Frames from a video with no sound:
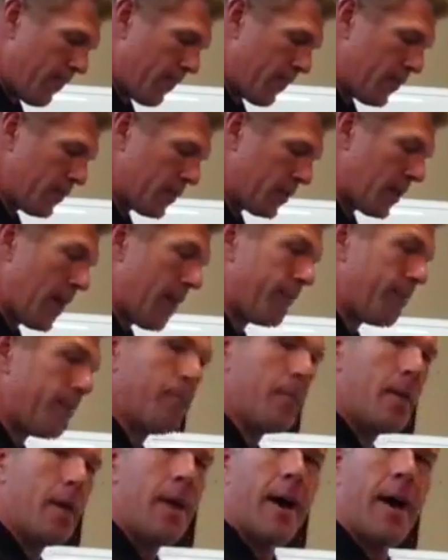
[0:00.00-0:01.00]
First
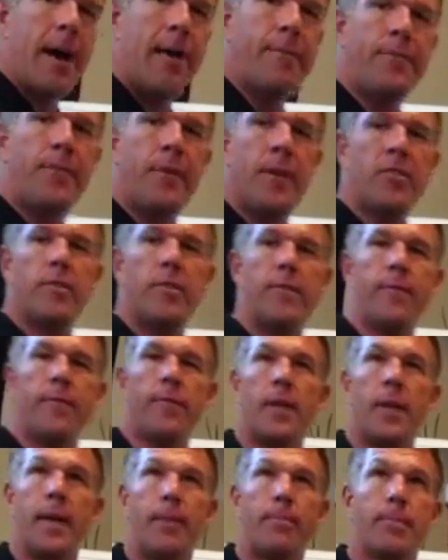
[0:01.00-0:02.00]
off, I've fixed and
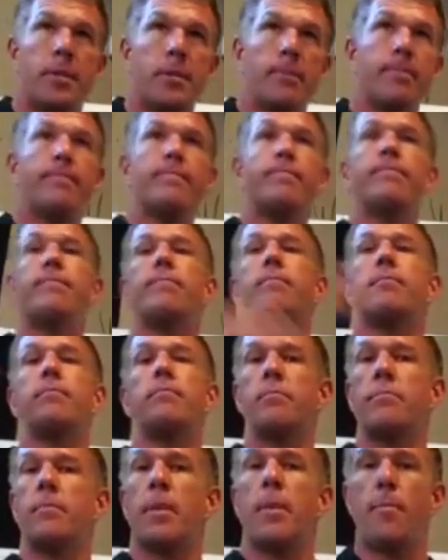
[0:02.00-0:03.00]
flipped
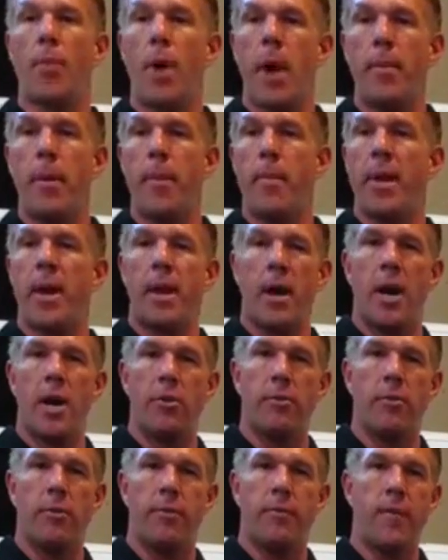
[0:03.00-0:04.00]
probably about
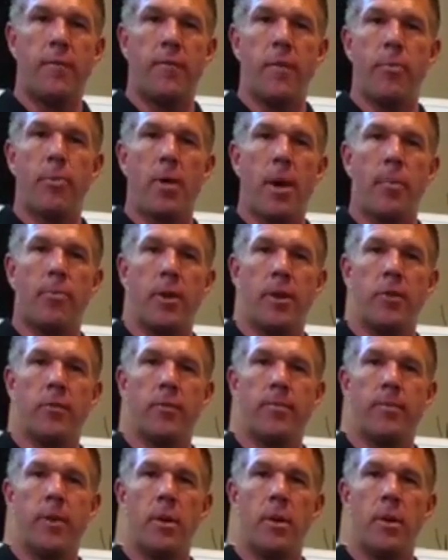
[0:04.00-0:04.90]
150 properties.